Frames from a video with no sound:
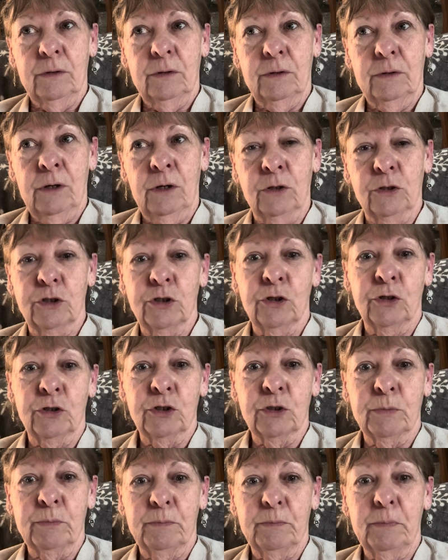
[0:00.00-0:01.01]
our
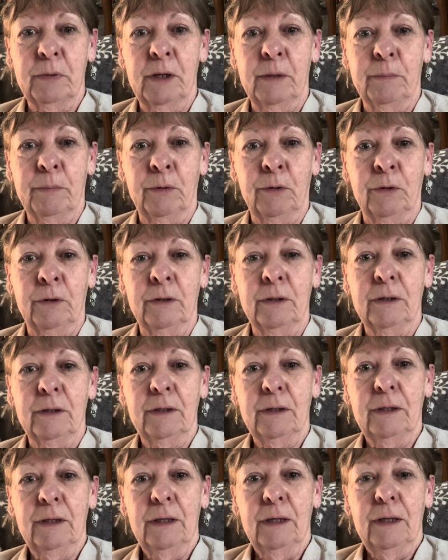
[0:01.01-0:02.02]
church people,
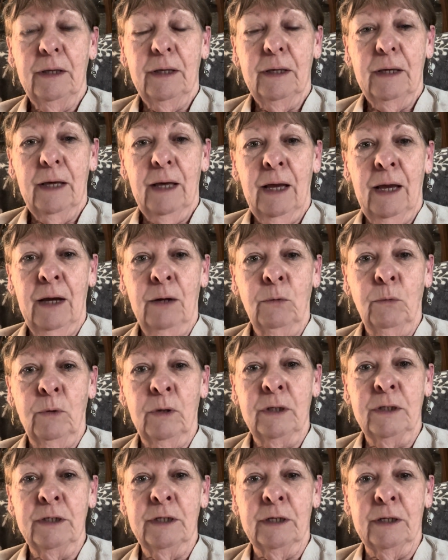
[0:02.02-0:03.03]
and we
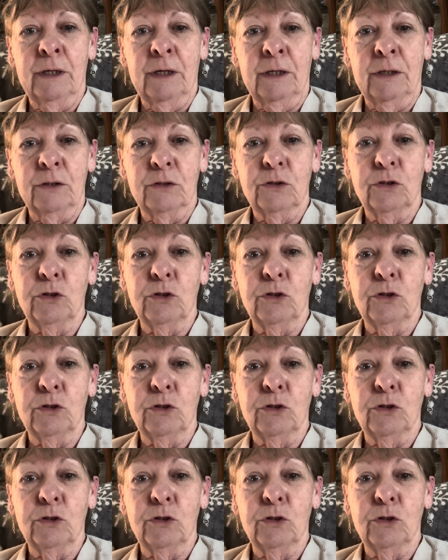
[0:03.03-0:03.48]
did a